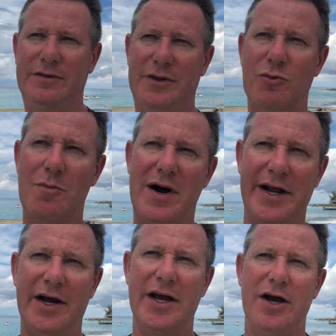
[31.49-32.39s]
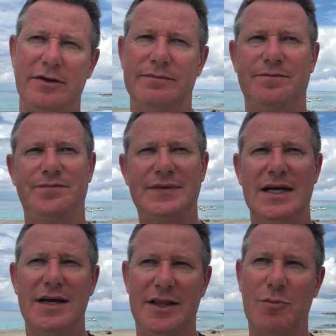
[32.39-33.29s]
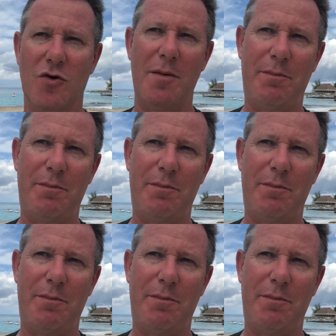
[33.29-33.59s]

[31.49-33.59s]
The more money I earned, the more I